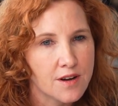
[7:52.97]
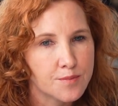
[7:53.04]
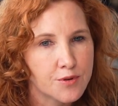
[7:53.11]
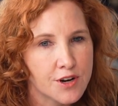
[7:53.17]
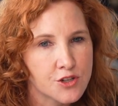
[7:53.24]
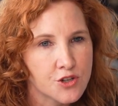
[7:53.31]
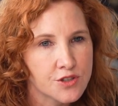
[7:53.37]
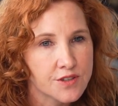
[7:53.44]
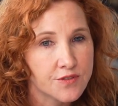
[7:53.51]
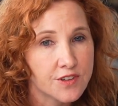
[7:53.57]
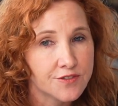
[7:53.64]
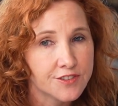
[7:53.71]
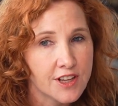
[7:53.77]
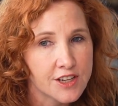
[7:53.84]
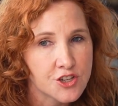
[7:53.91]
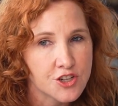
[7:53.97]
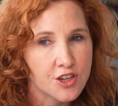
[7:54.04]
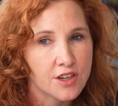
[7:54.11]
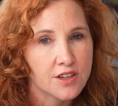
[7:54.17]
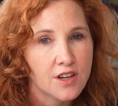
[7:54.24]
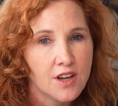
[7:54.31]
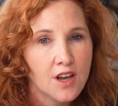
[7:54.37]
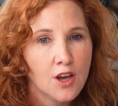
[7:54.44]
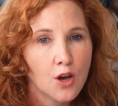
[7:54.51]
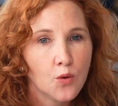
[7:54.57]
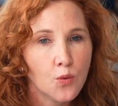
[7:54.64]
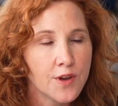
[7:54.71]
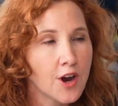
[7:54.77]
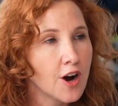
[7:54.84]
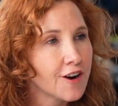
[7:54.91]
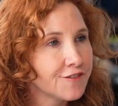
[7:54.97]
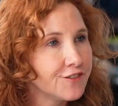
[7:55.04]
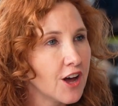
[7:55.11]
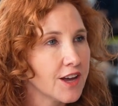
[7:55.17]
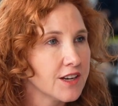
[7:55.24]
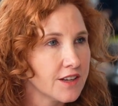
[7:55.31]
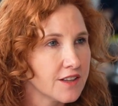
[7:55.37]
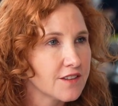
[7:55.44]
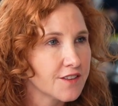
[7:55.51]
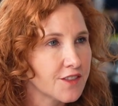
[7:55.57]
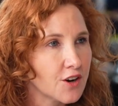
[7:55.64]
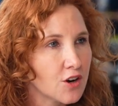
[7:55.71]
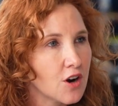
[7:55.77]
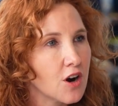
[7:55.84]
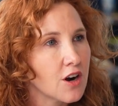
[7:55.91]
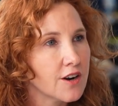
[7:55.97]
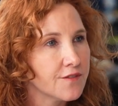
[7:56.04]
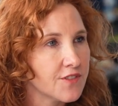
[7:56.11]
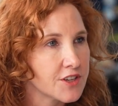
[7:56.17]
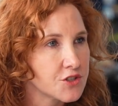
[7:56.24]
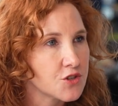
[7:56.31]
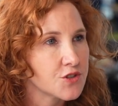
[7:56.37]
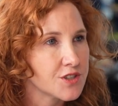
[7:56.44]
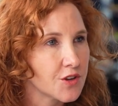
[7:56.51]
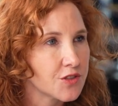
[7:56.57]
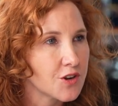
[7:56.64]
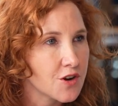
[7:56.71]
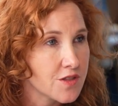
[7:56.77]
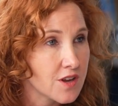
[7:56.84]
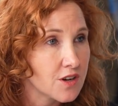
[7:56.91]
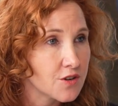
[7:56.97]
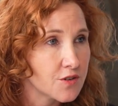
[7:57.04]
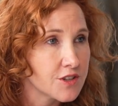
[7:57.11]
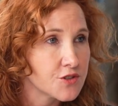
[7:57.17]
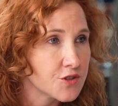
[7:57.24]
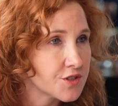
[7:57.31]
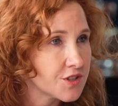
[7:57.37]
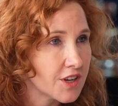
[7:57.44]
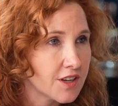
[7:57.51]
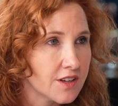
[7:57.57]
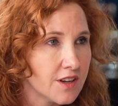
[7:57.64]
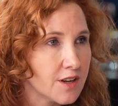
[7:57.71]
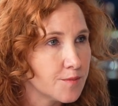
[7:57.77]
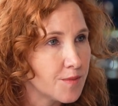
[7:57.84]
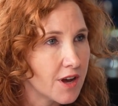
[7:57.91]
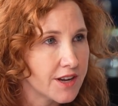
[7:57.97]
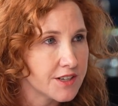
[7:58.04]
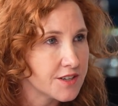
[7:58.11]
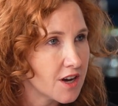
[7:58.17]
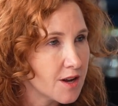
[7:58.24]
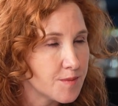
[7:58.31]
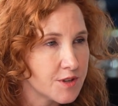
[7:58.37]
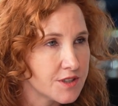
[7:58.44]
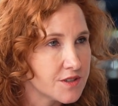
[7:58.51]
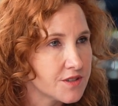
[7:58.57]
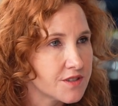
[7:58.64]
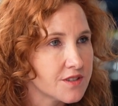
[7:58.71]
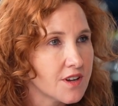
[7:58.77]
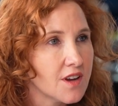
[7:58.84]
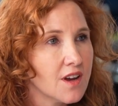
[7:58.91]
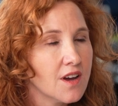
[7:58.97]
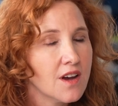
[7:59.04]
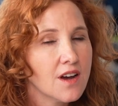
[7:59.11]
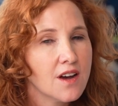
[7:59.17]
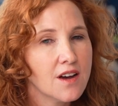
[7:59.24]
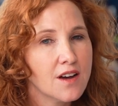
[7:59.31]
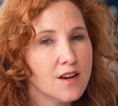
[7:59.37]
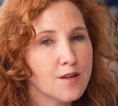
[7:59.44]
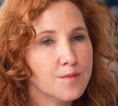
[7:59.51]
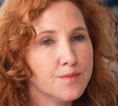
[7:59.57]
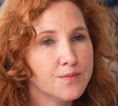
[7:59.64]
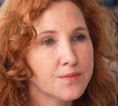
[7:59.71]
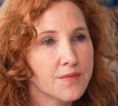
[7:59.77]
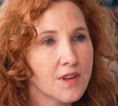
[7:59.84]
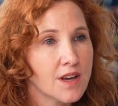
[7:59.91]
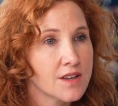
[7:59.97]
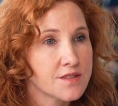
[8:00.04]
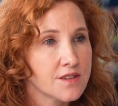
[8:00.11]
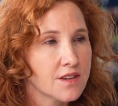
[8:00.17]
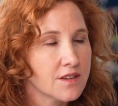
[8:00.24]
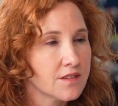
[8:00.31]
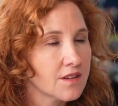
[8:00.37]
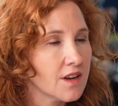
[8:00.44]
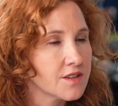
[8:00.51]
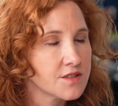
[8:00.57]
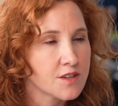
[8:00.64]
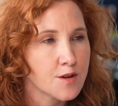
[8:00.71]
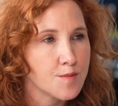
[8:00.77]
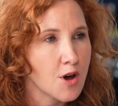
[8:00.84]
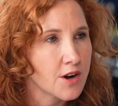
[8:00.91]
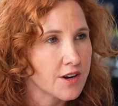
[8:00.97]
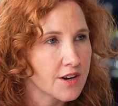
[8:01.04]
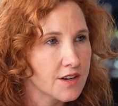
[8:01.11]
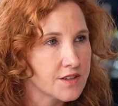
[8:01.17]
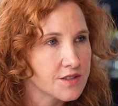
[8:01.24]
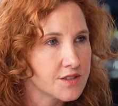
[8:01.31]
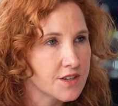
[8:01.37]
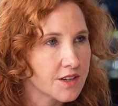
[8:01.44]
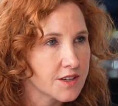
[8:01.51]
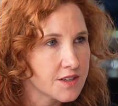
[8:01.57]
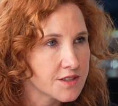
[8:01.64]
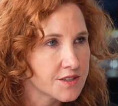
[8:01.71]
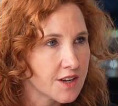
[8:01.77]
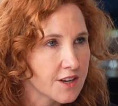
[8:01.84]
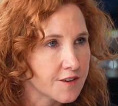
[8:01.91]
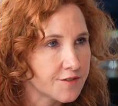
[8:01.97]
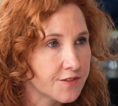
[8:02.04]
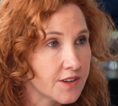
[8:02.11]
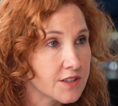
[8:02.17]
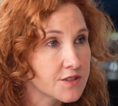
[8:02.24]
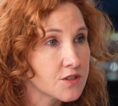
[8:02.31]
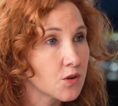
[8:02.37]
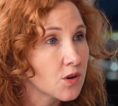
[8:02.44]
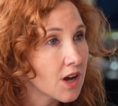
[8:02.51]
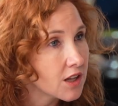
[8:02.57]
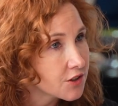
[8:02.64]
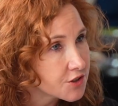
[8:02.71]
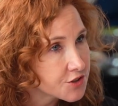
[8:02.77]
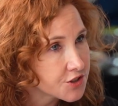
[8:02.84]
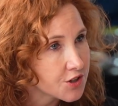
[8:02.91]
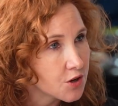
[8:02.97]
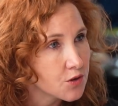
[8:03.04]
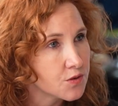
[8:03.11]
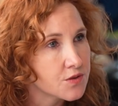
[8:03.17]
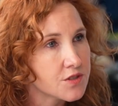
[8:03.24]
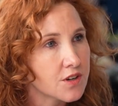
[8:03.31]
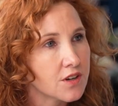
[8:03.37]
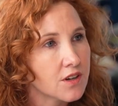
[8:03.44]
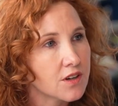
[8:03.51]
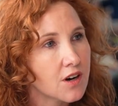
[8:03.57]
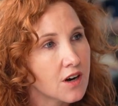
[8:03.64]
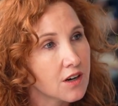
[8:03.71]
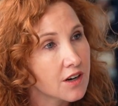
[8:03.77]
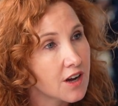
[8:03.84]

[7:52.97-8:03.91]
pressures of inflation, we are finding that there are investors out there that are interested in buying diamonds as a commodity to stick in a safe. And so colored stones are